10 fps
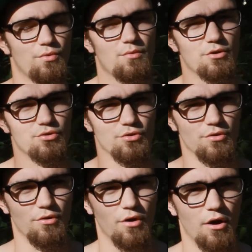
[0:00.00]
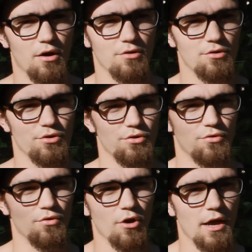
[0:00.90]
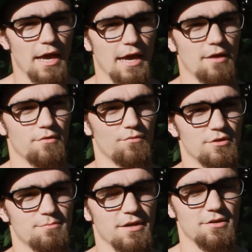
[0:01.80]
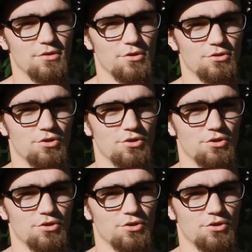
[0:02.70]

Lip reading: We want to honor you and respect your